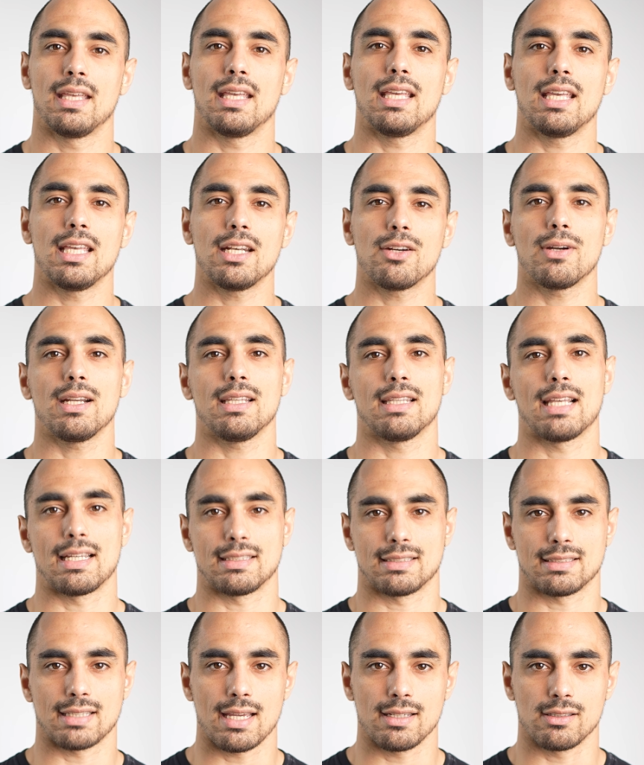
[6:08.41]
Iterate that
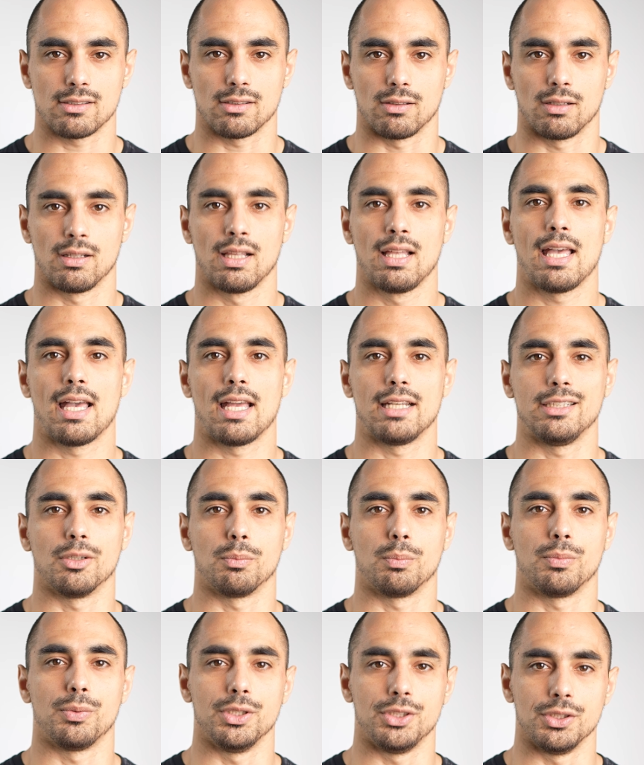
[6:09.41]
cycle and you'll
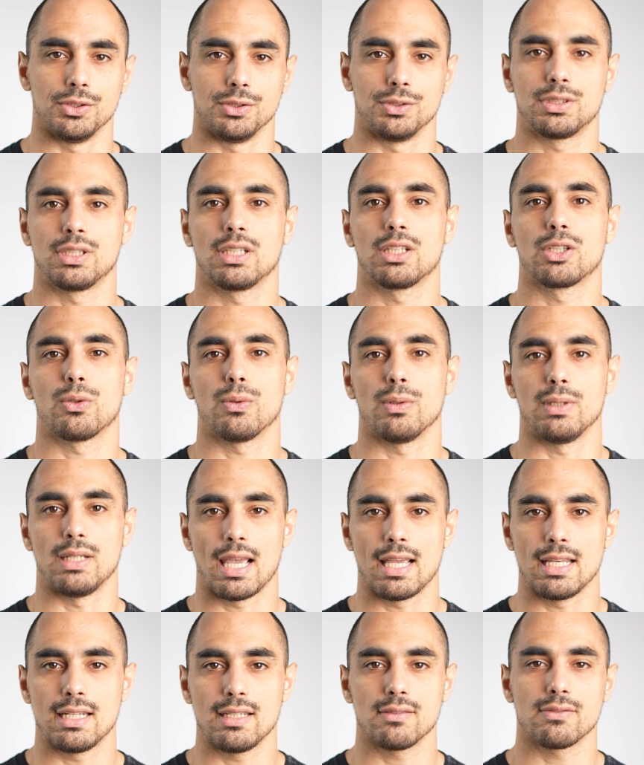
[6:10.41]
produce
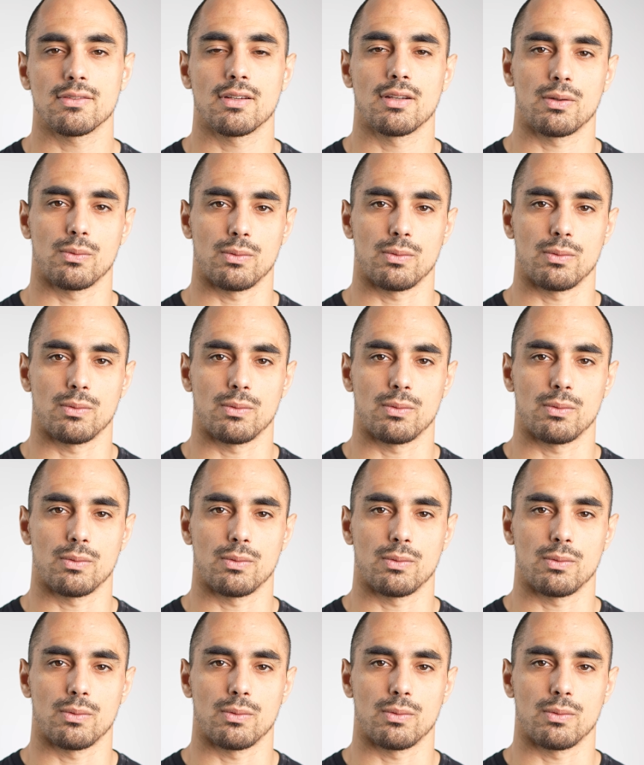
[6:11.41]
creative,